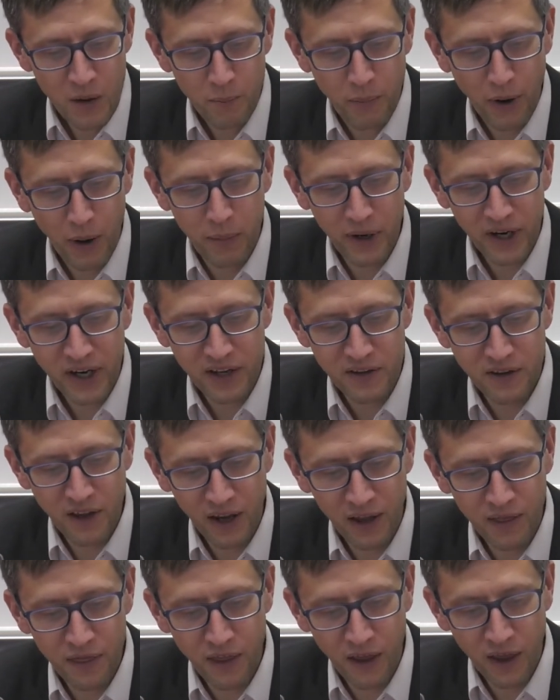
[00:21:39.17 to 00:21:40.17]
public
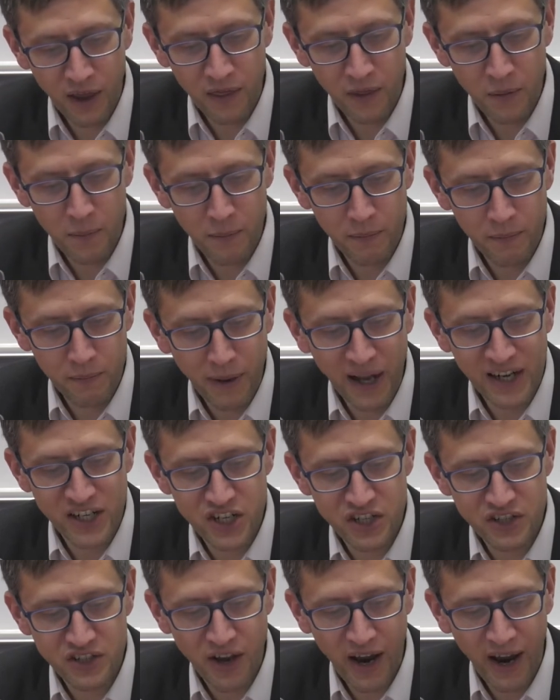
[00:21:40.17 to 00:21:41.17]
in the
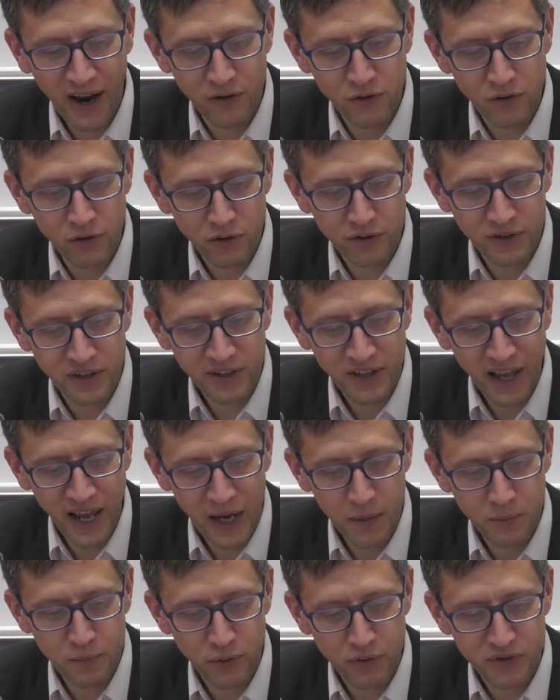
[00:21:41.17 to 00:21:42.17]
Manchester Herald in
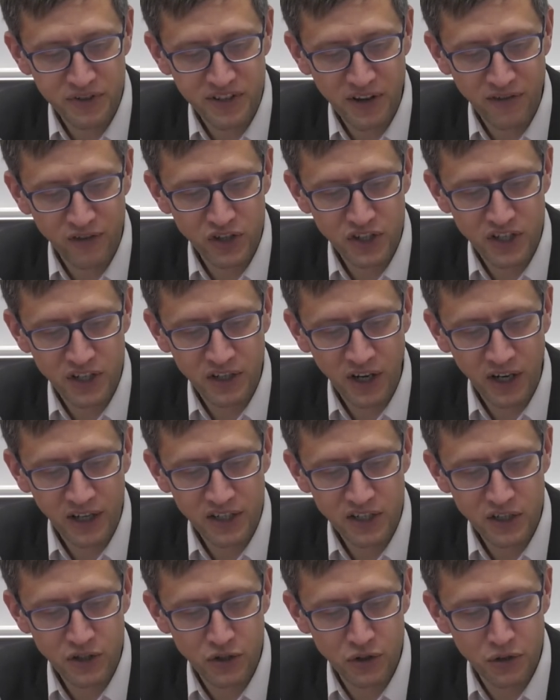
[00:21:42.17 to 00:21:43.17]
April
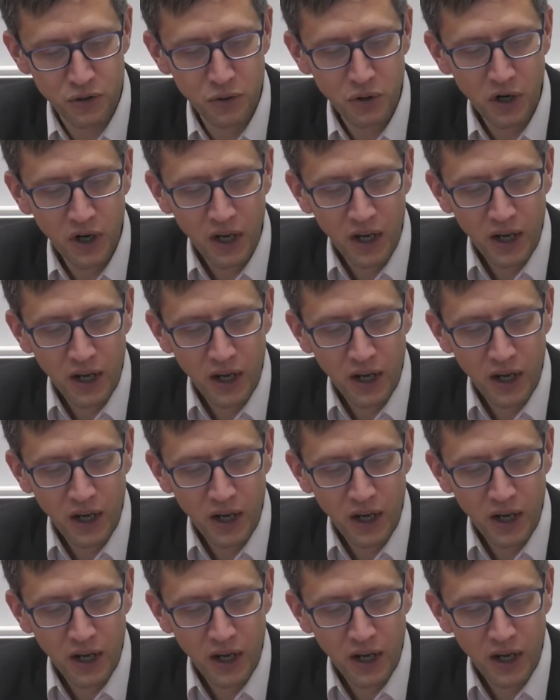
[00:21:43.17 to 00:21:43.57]
1792.